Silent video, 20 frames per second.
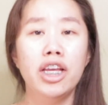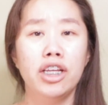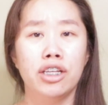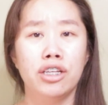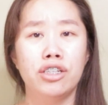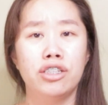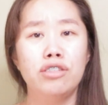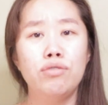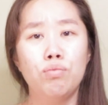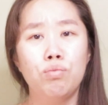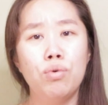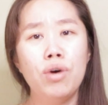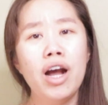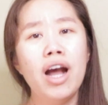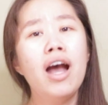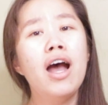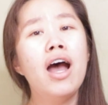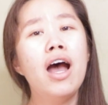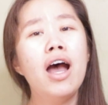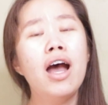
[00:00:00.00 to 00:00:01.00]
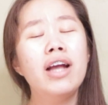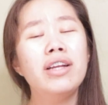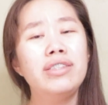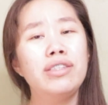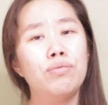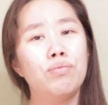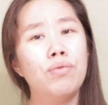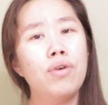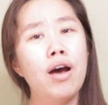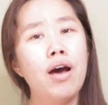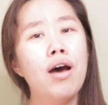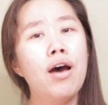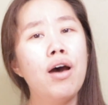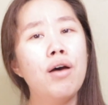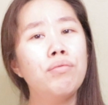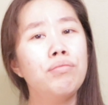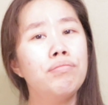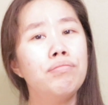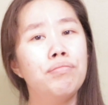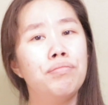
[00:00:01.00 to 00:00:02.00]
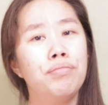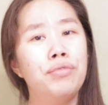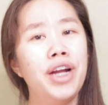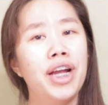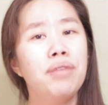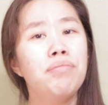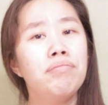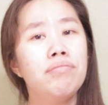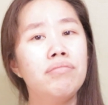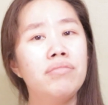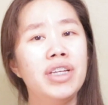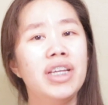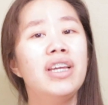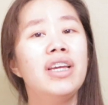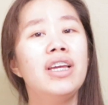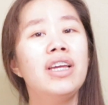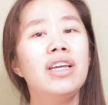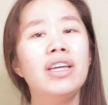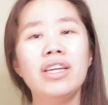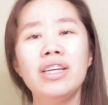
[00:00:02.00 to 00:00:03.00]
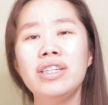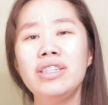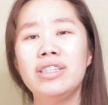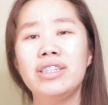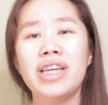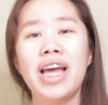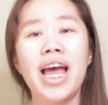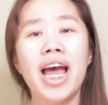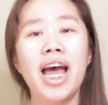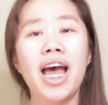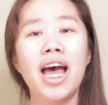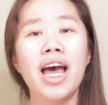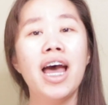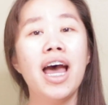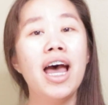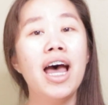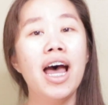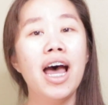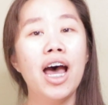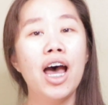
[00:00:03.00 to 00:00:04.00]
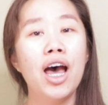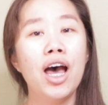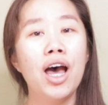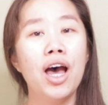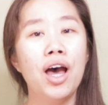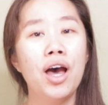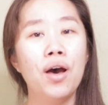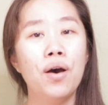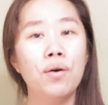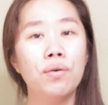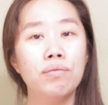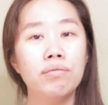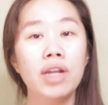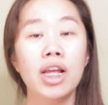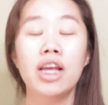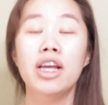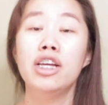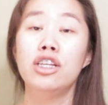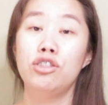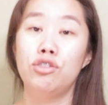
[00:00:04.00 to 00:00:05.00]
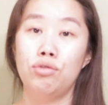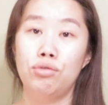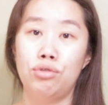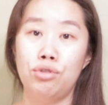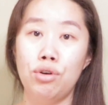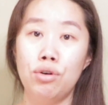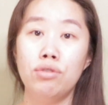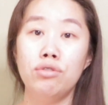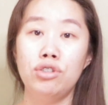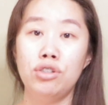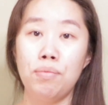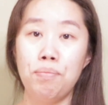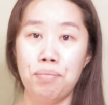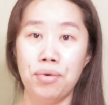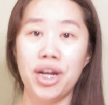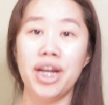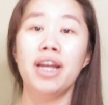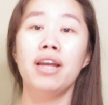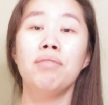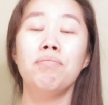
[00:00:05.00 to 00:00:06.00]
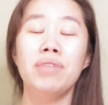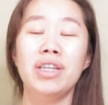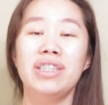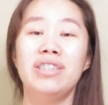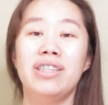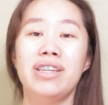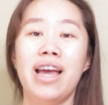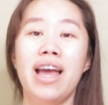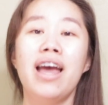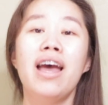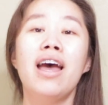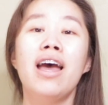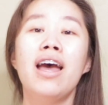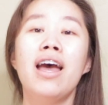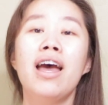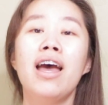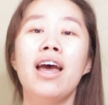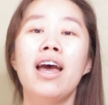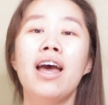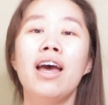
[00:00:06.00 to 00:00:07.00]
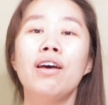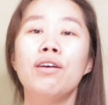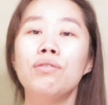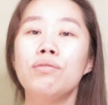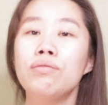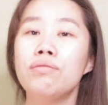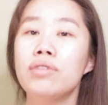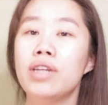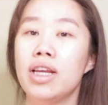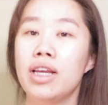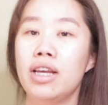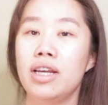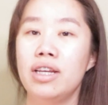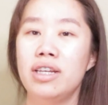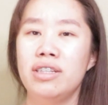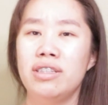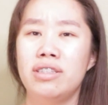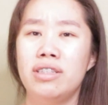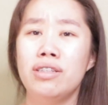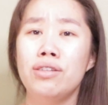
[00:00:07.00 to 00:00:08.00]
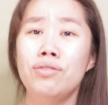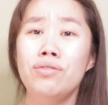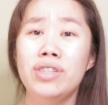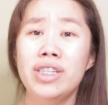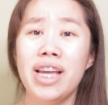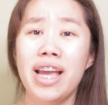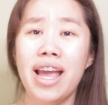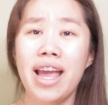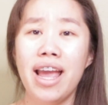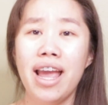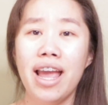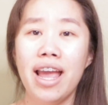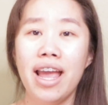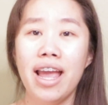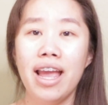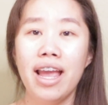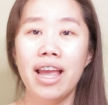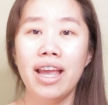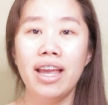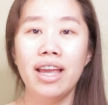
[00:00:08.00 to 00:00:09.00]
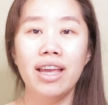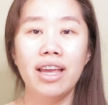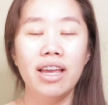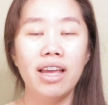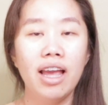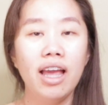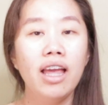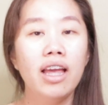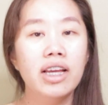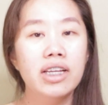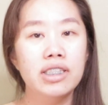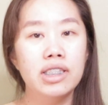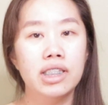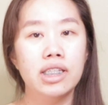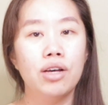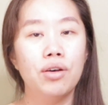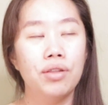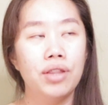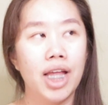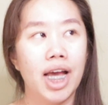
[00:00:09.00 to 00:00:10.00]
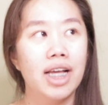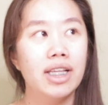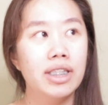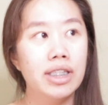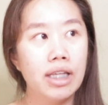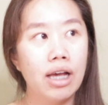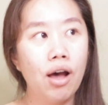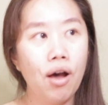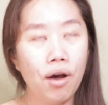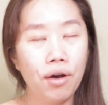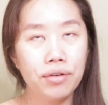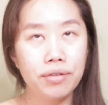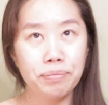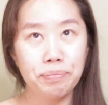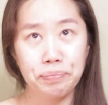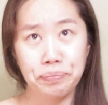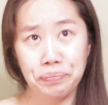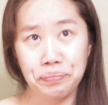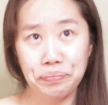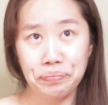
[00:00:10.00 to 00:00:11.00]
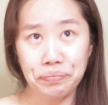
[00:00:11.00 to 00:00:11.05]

'cause words won't bring me down. So don't you bring me down today. So that song